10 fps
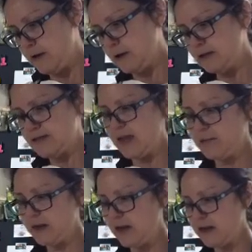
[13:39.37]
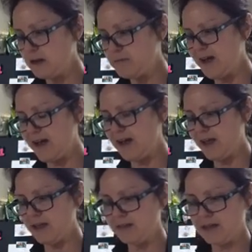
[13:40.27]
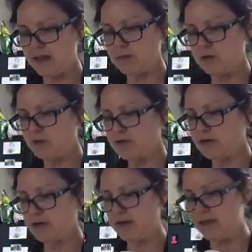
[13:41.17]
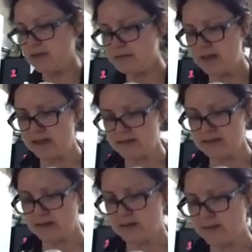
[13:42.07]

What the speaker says: contaminated by the chemicals that are in the plastic.